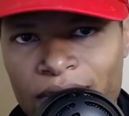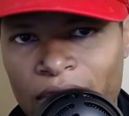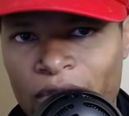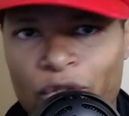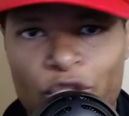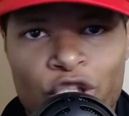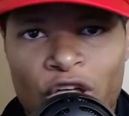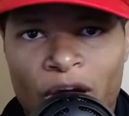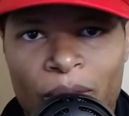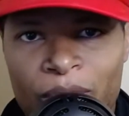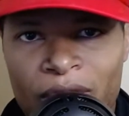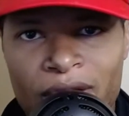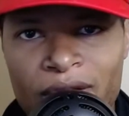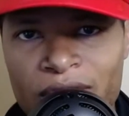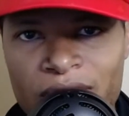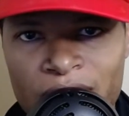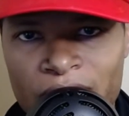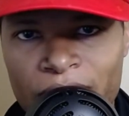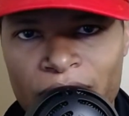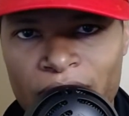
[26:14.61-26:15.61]
And they're dropping the
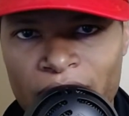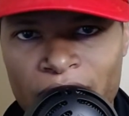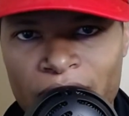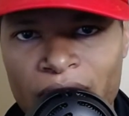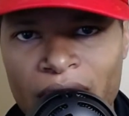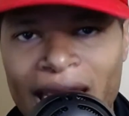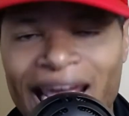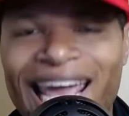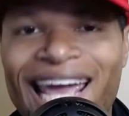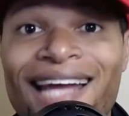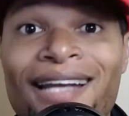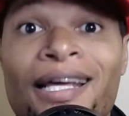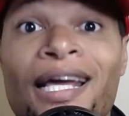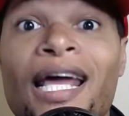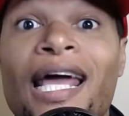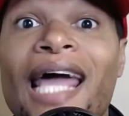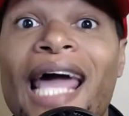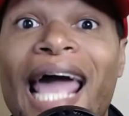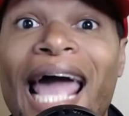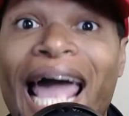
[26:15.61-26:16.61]
tyranny. And
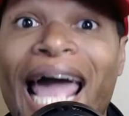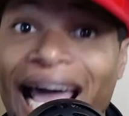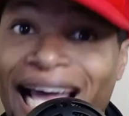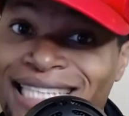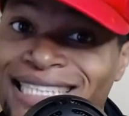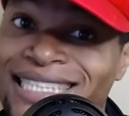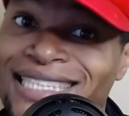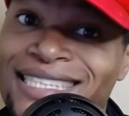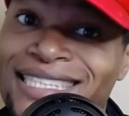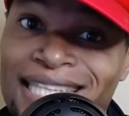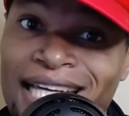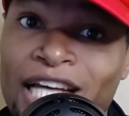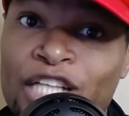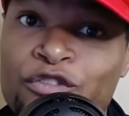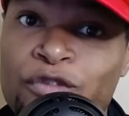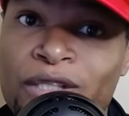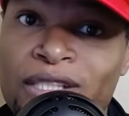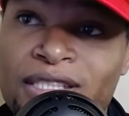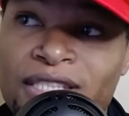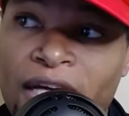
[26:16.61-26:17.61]
as it stands
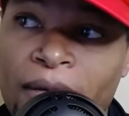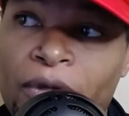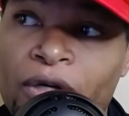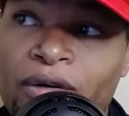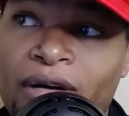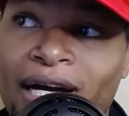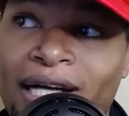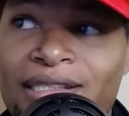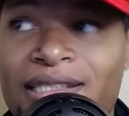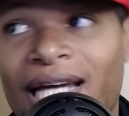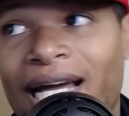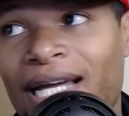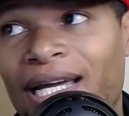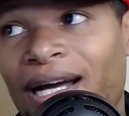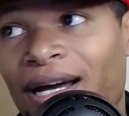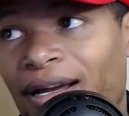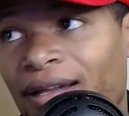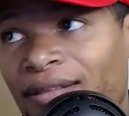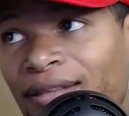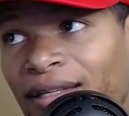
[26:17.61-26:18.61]
for the Democrats, I
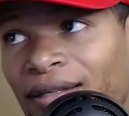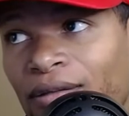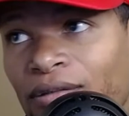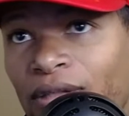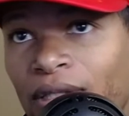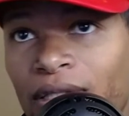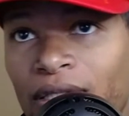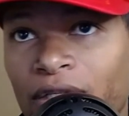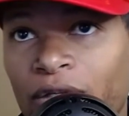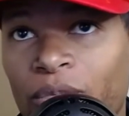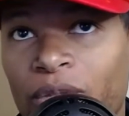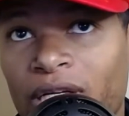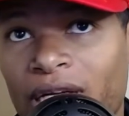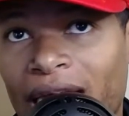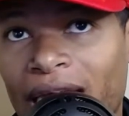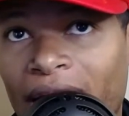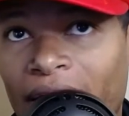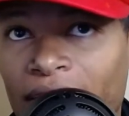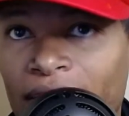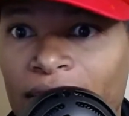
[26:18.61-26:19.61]
kind of think there's a little bit of
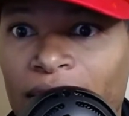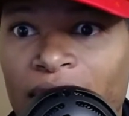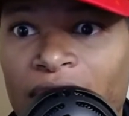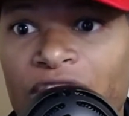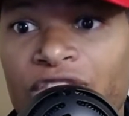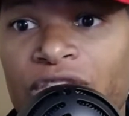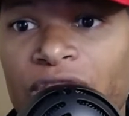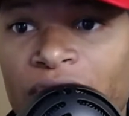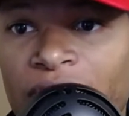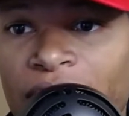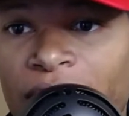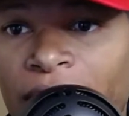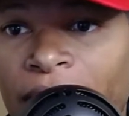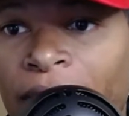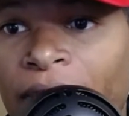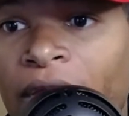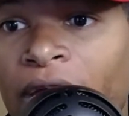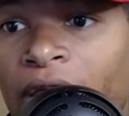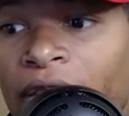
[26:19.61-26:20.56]
calculation here.